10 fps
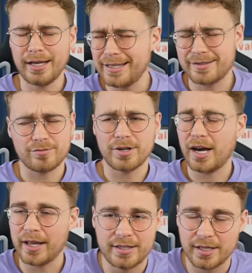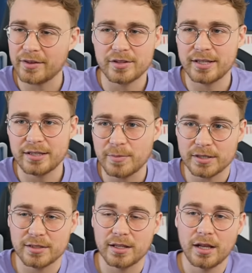I just think he's
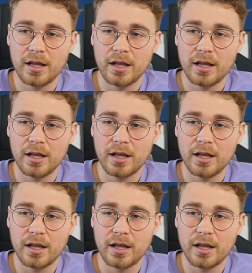mastered.